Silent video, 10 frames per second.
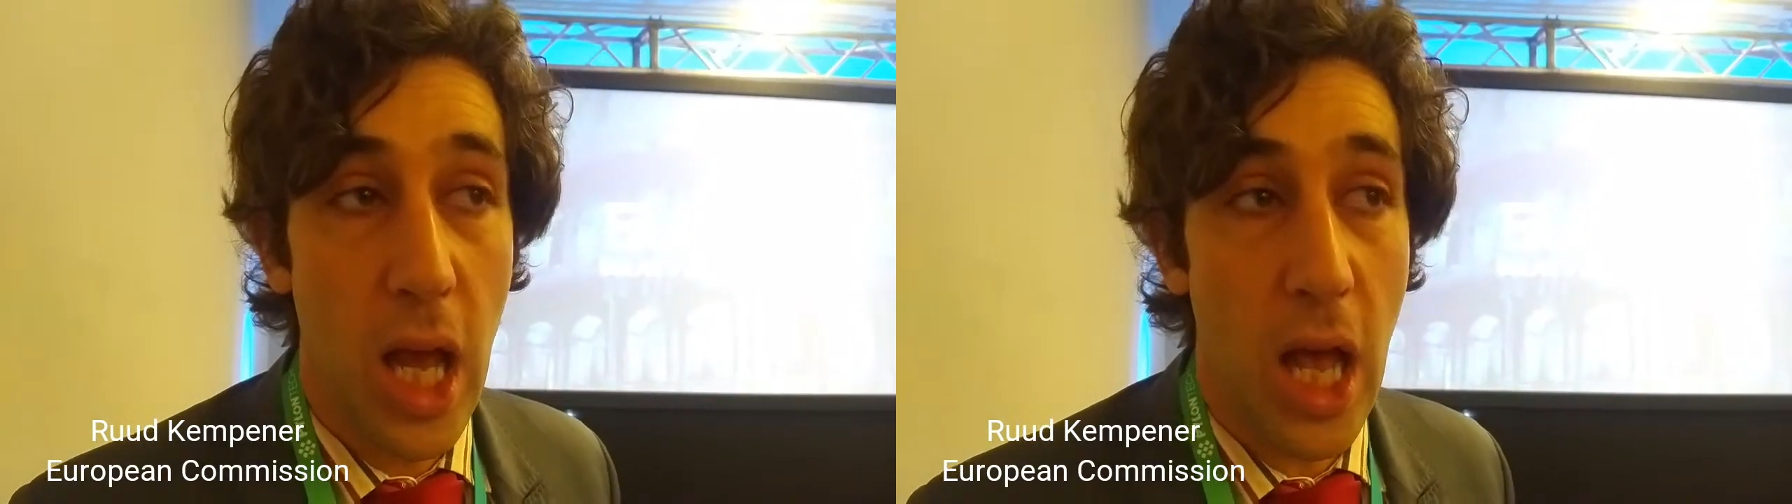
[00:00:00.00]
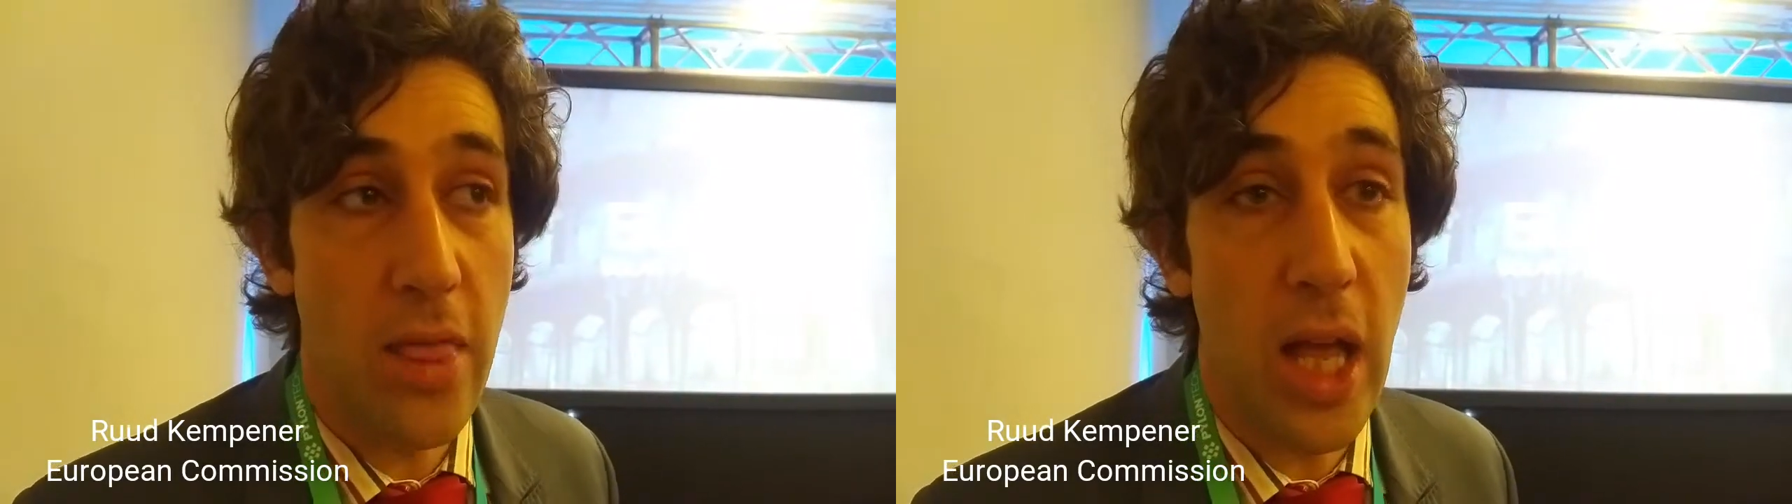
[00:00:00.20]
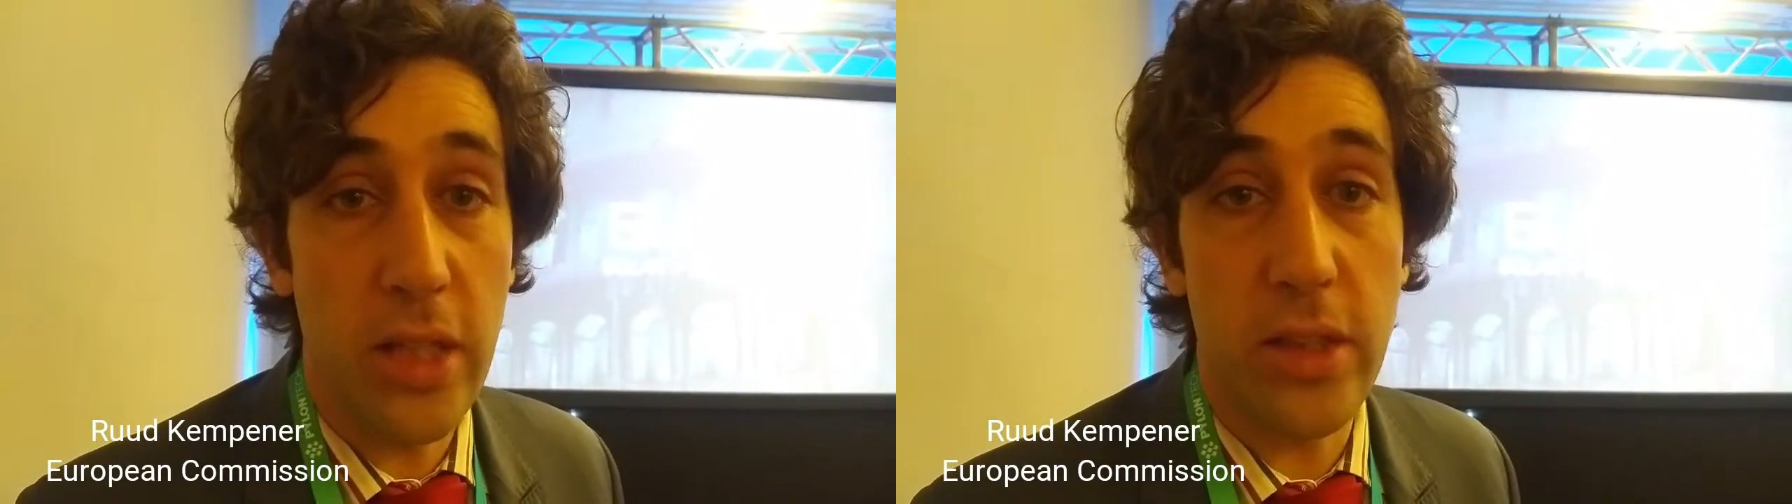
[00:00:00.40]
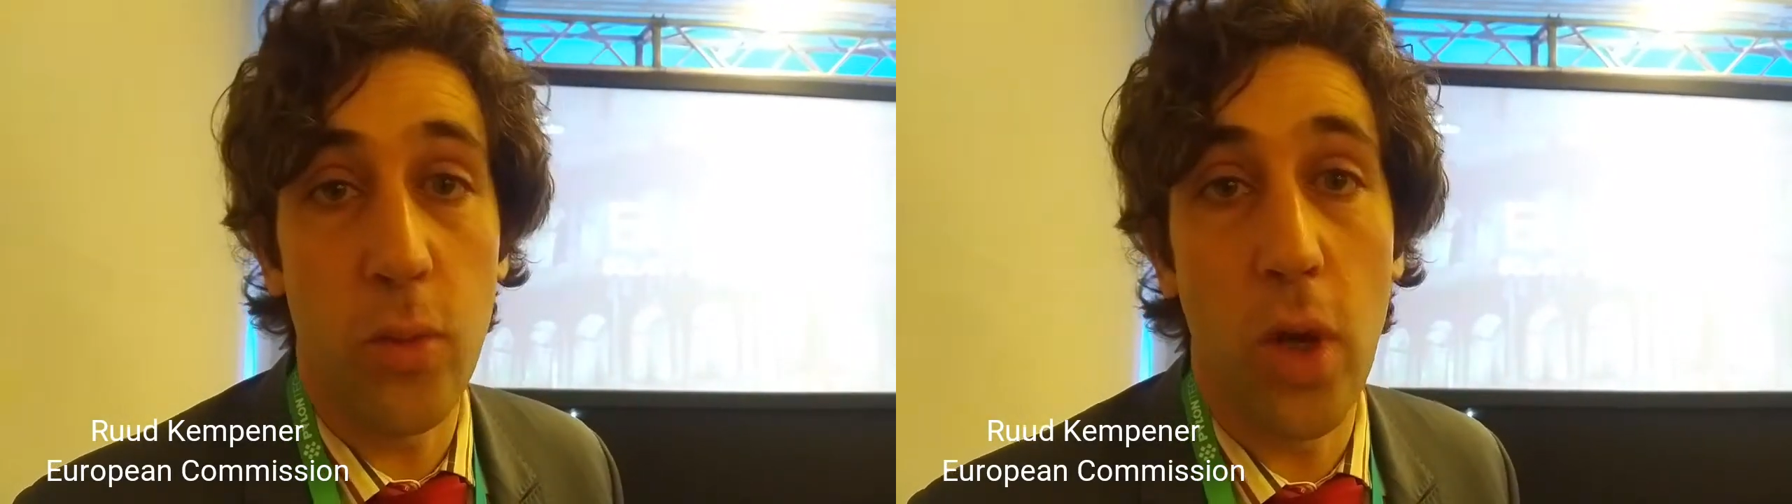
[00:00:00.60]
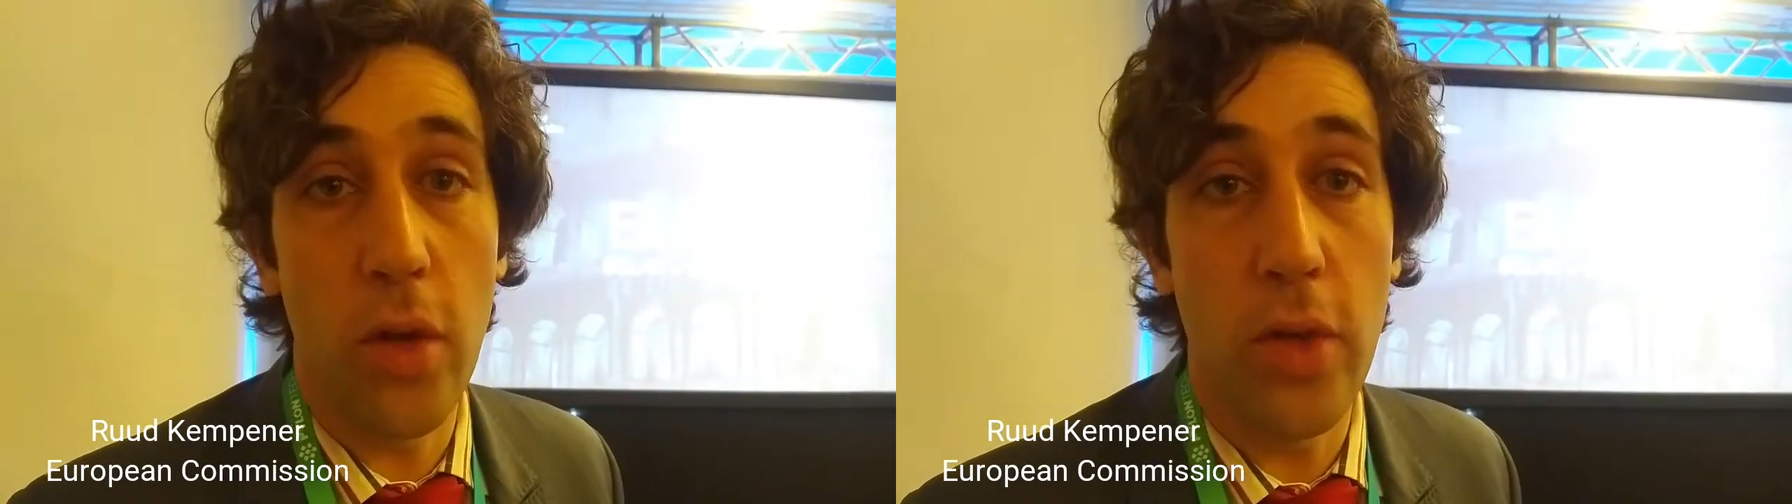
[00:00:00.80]
And that's
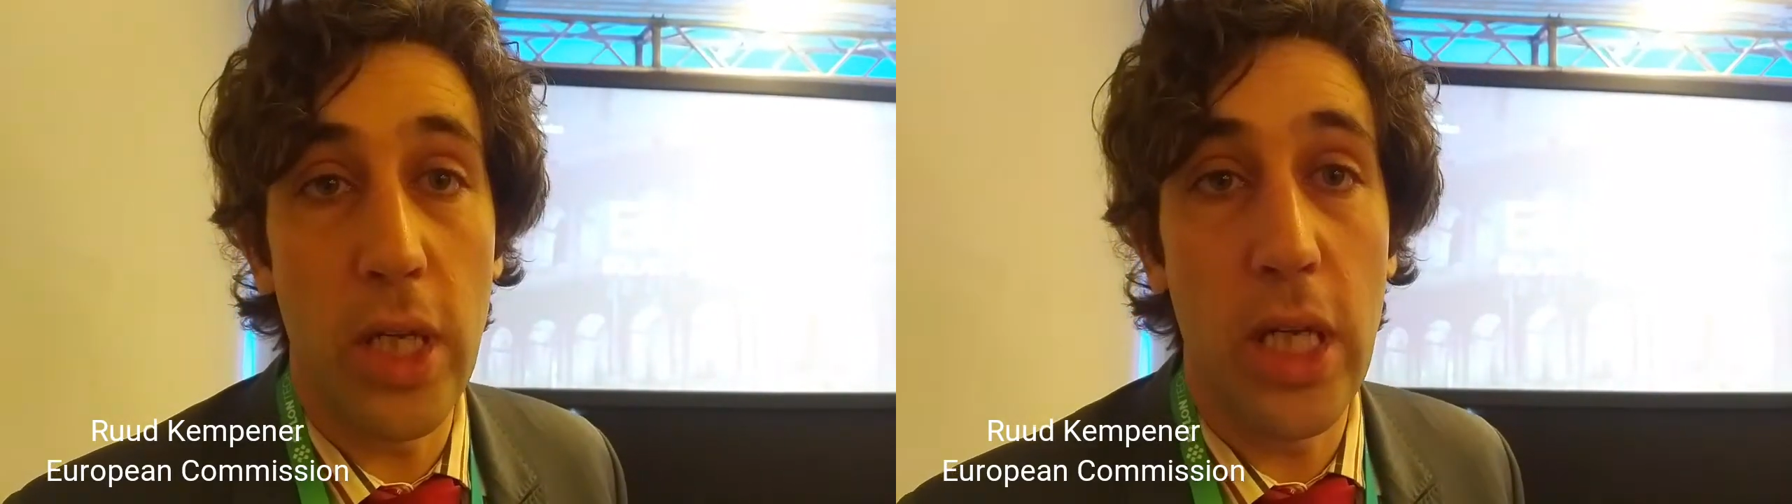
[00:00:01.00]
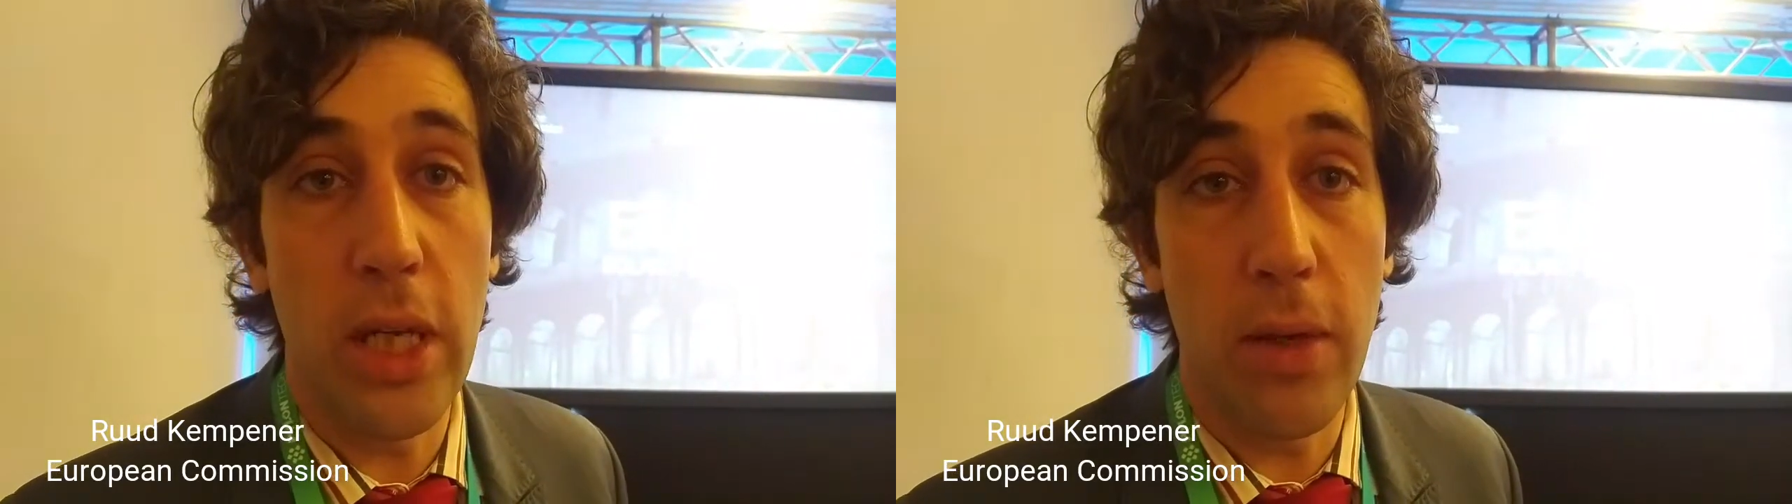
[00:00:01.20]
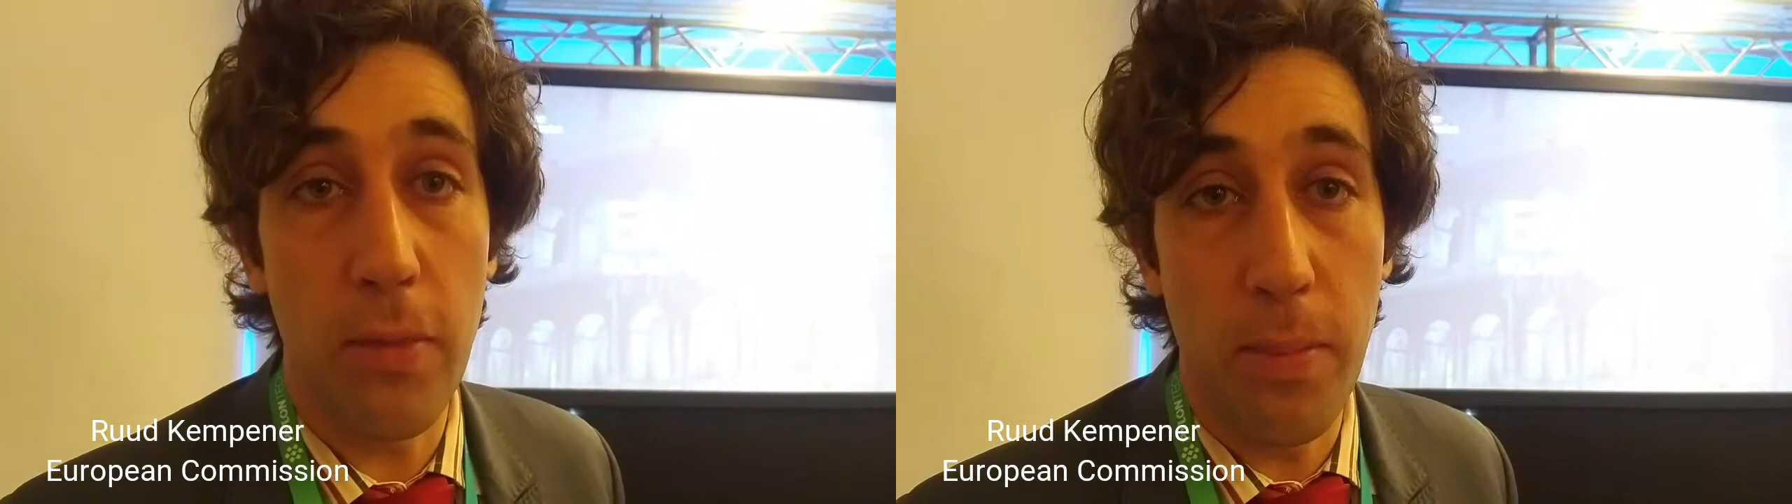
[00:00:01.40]
one of the